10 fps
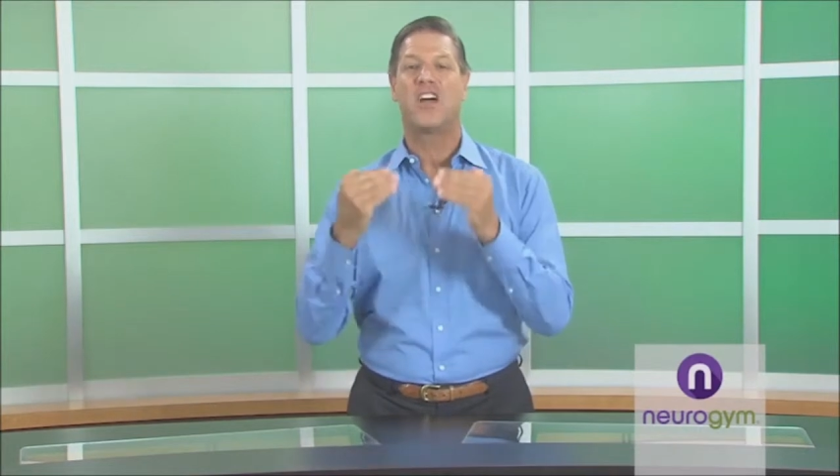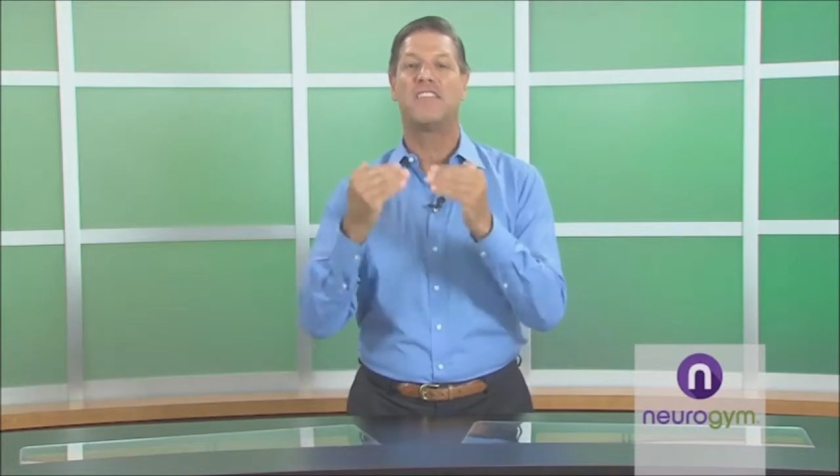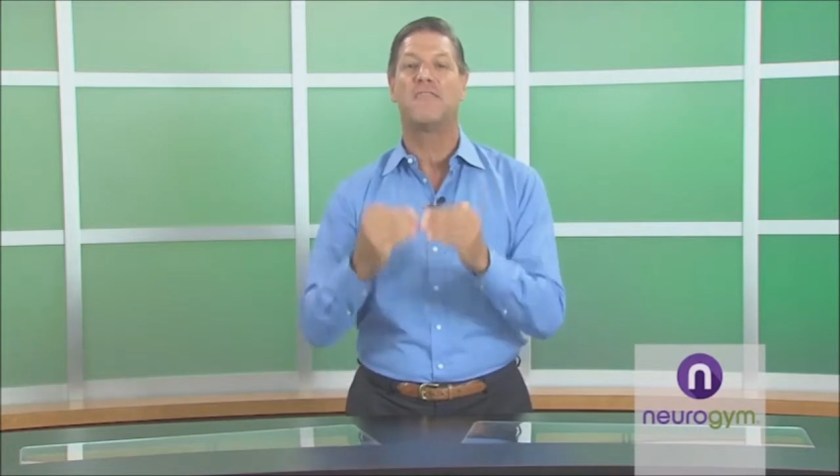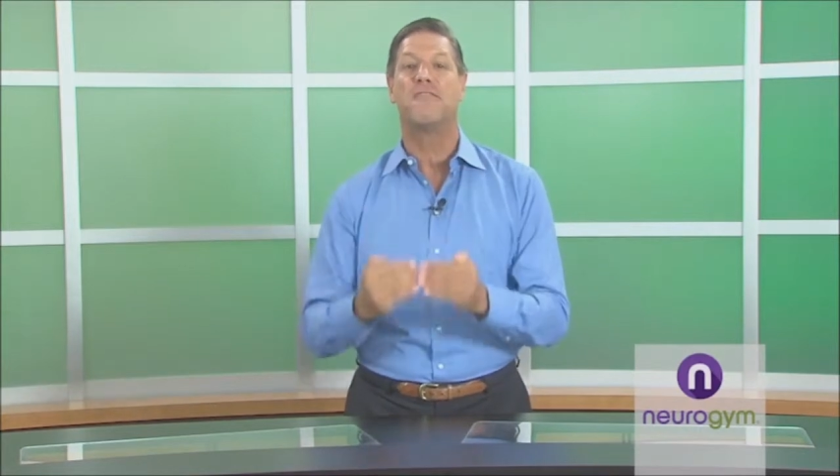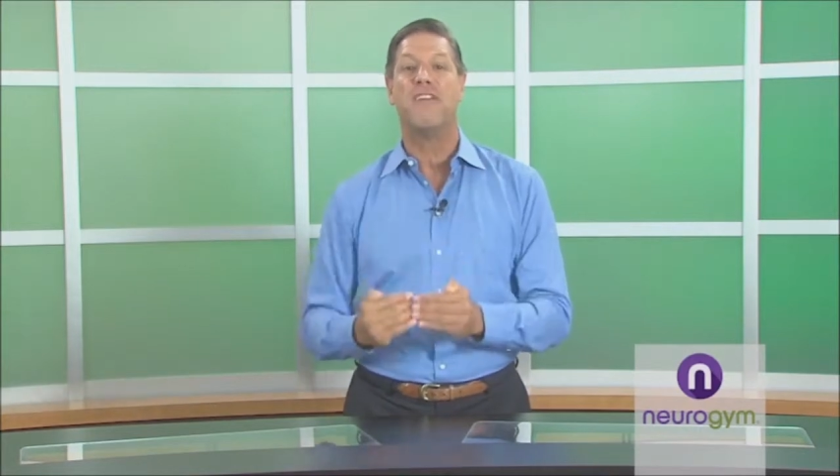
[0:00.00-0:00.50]

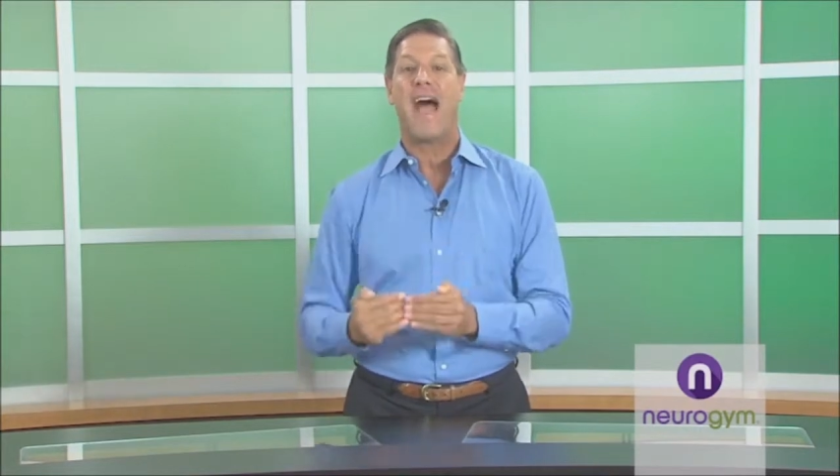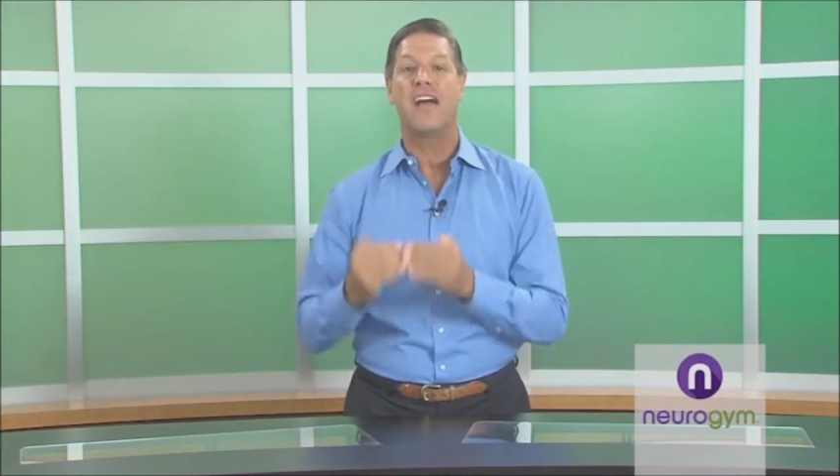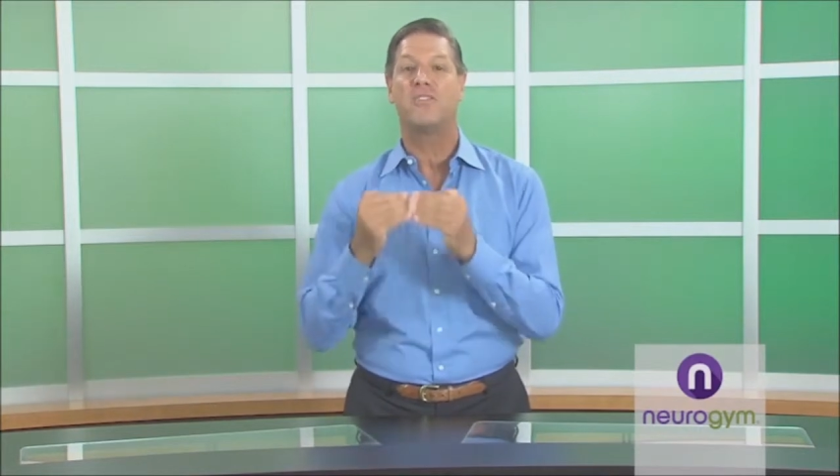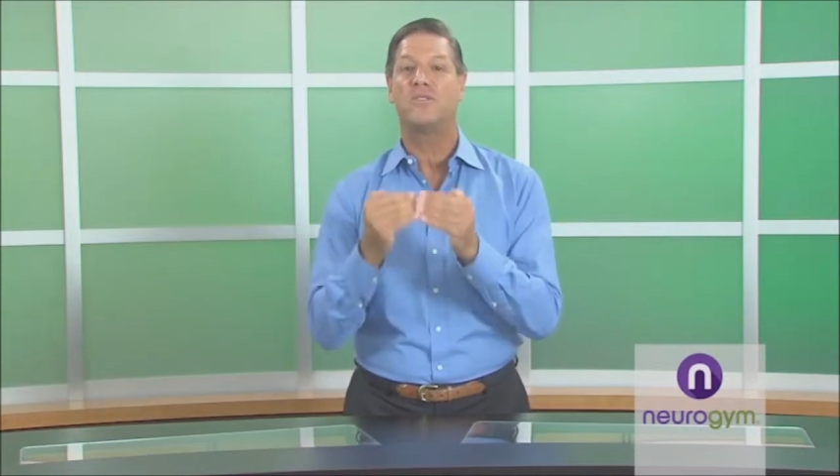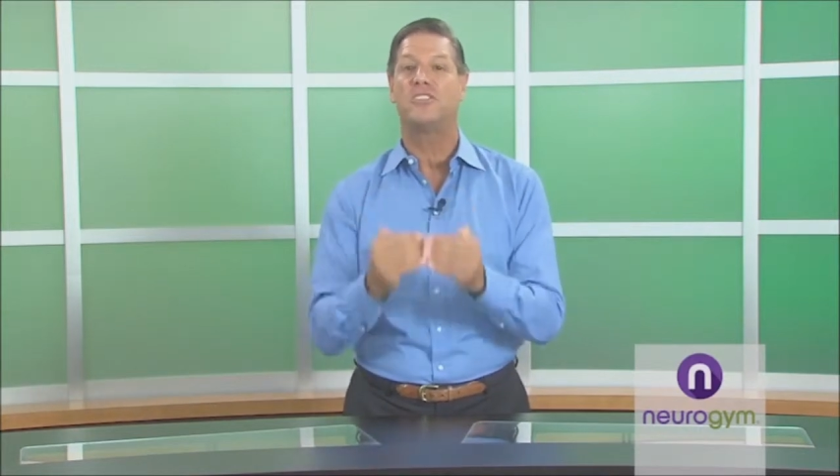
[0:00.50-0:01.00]
on the
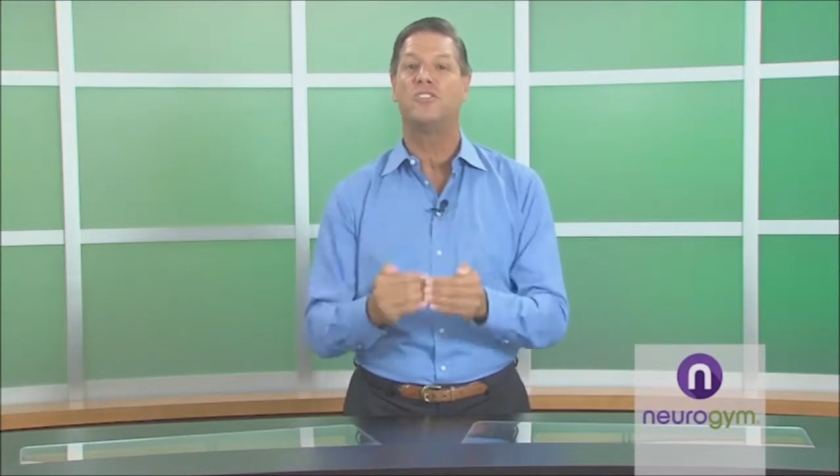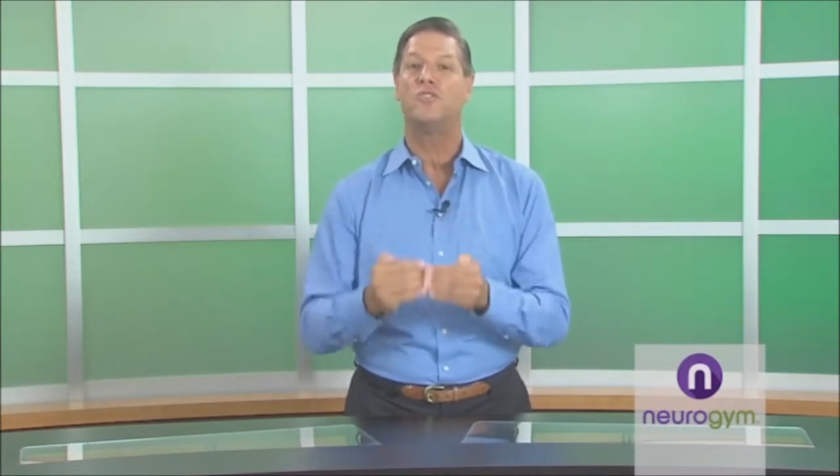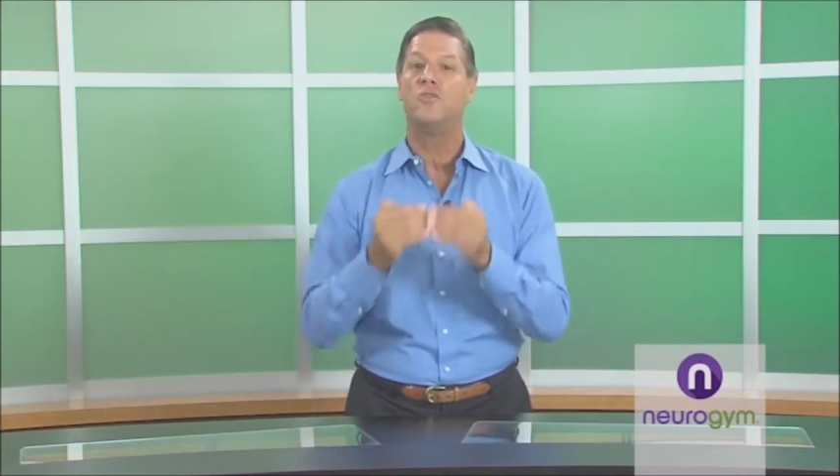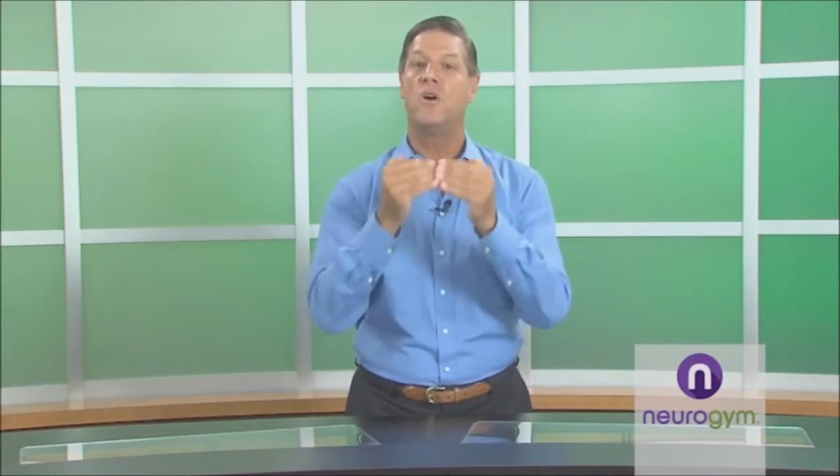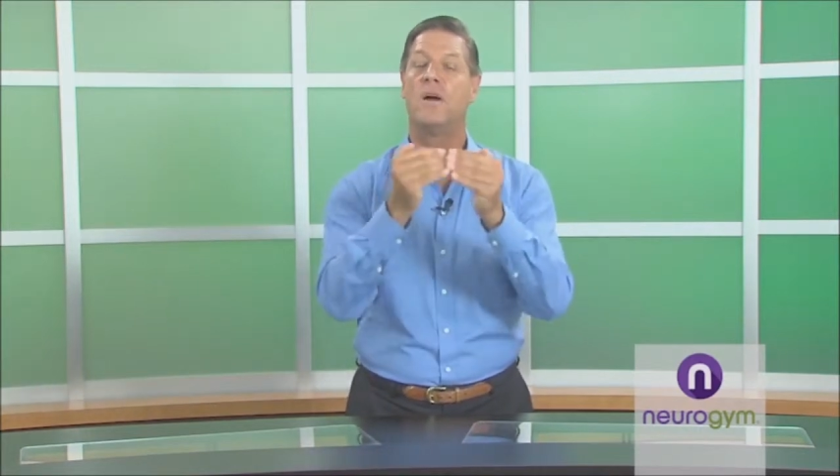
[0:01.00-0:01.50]
value that
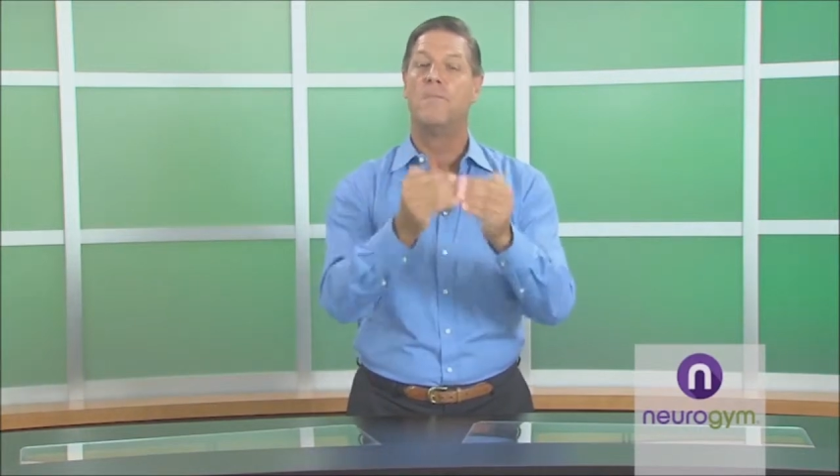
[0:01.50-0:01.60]
you